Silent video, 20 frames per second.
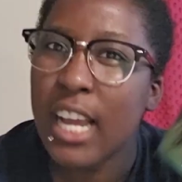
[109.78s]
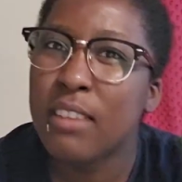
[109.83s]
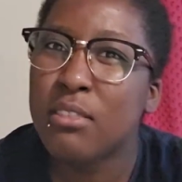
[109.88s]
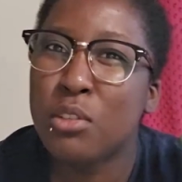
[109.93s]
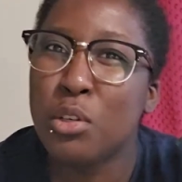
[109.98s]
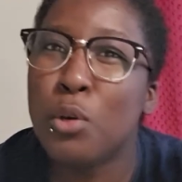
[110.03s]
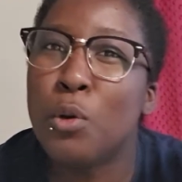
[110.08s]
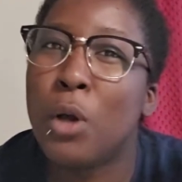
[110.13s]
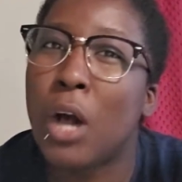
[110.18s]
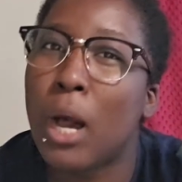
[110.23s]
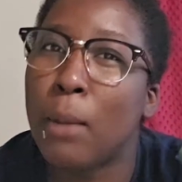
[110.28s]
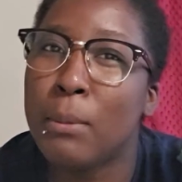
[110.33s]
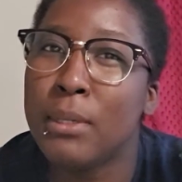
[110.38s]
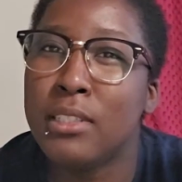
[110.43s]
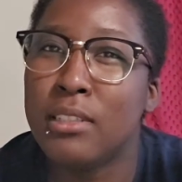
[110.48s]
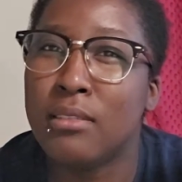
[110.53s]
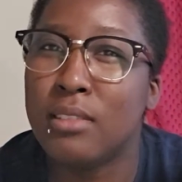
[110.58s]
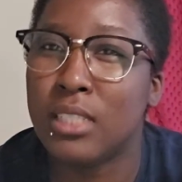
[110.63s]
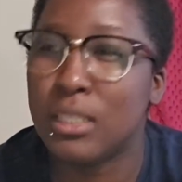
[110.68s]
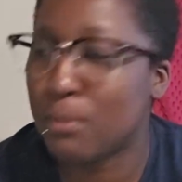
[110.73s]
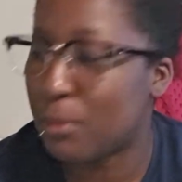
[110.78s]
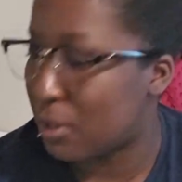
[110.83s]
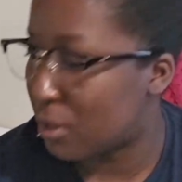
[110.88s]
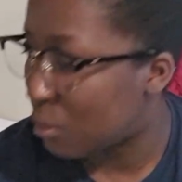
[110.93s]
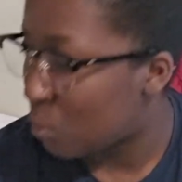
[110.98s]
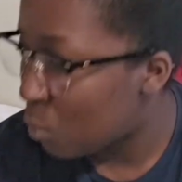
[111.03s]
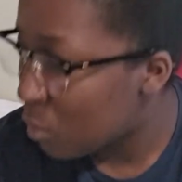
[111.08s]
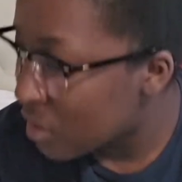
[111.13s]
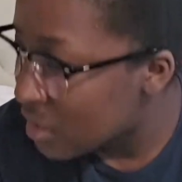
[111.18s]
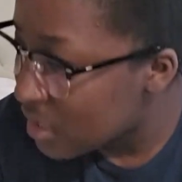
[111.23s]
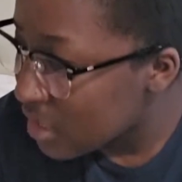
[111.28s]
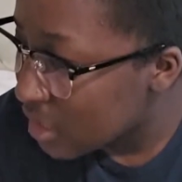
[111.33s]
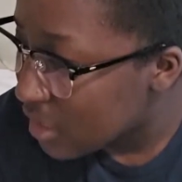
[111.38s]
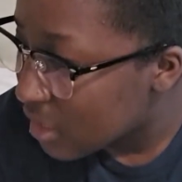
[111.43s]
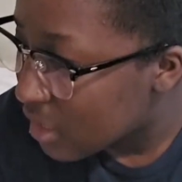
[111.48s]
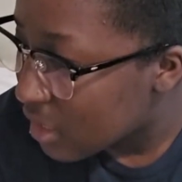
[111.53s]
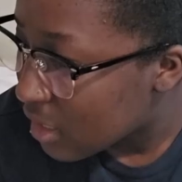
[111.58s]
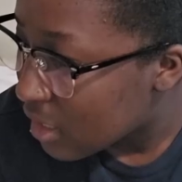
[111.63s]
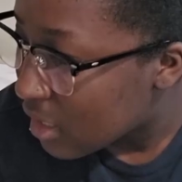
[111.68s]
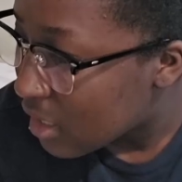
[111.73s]
I have 2 copies of this book. Where is
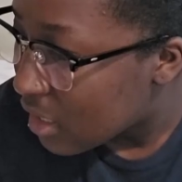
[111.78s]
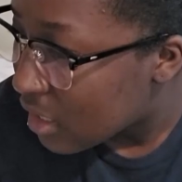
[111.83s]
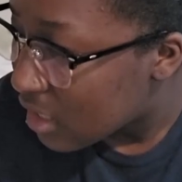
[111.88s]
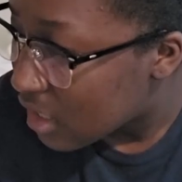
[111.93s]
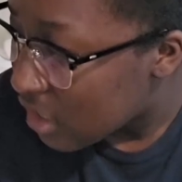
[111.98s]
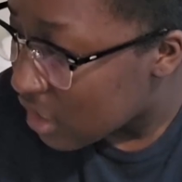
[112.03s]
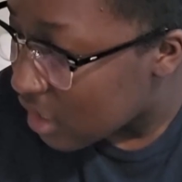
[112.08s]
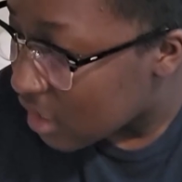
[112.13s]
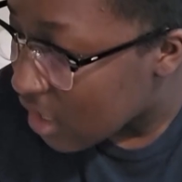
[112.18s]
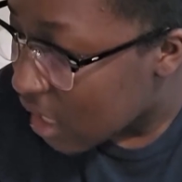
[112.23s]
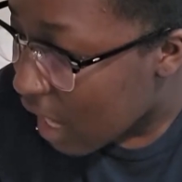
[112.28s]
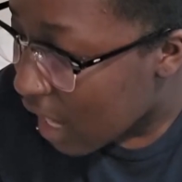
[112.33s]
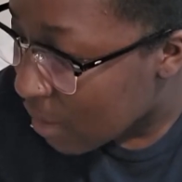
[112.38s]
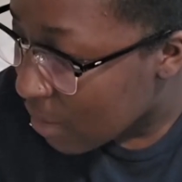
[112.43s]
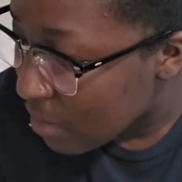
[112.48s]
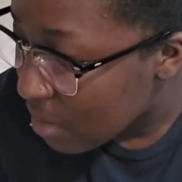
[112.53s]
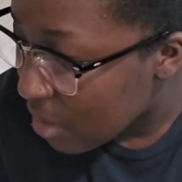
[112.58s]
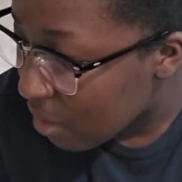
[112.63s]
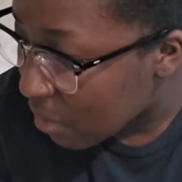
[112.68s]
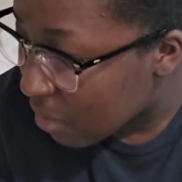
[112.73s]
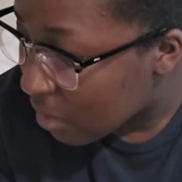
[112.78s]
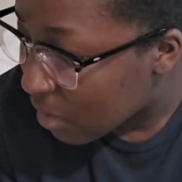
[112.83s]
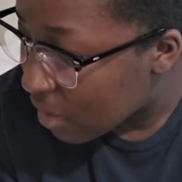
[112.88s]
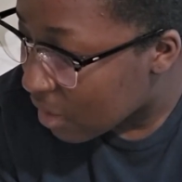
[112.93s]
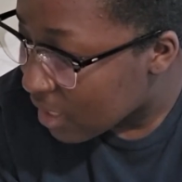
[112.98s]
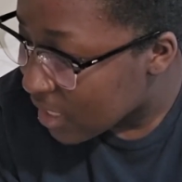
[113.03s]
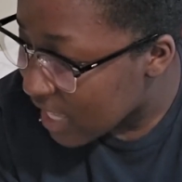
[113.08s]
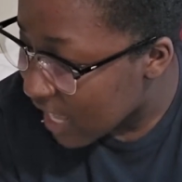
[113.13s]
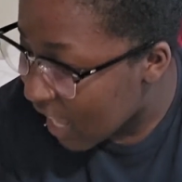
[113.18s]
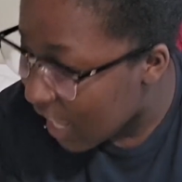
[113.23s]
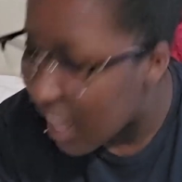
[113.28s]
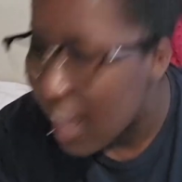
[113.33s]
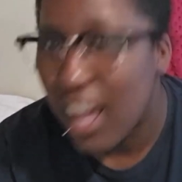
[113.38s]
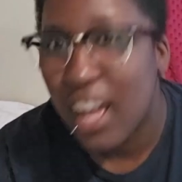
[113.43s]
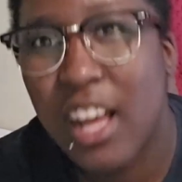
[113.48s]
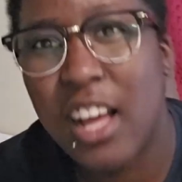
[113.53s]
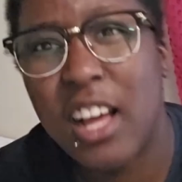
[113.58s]
he? I don't know. Yeah.